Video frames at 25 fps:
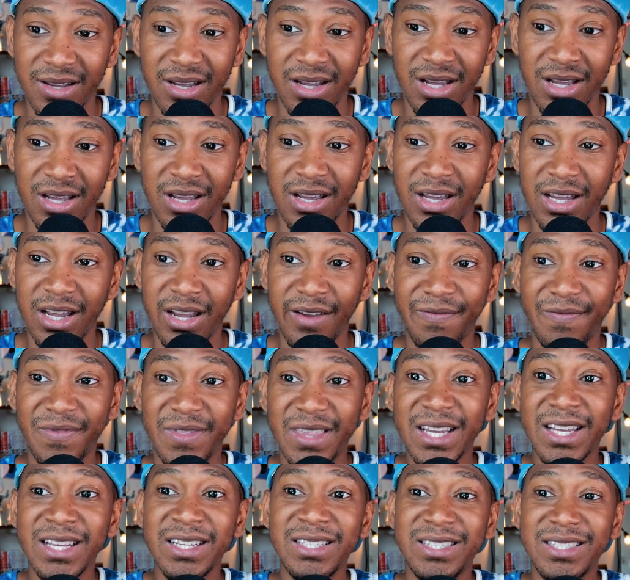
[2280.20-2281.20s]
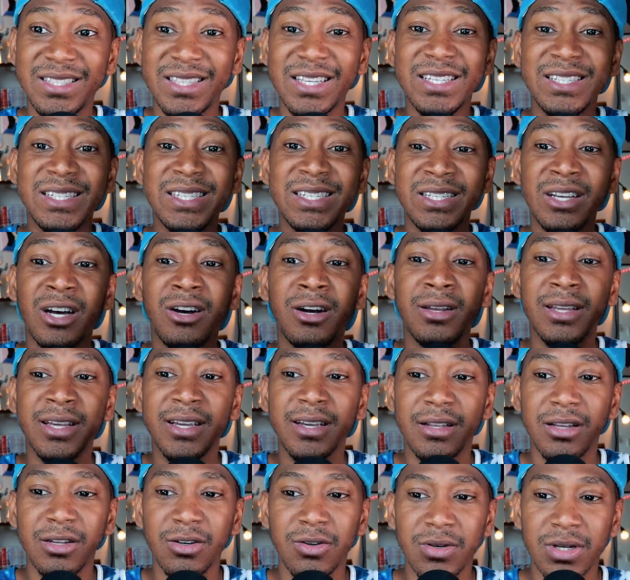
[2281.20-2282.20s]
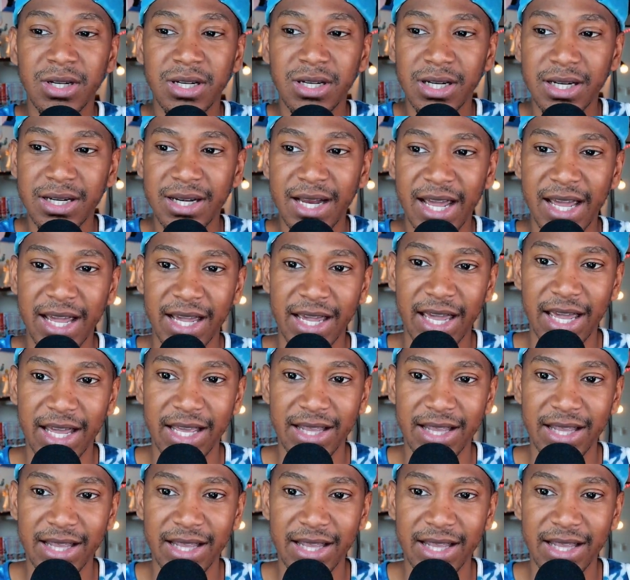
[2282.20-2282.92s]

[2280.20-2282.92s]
is all included in Egghead.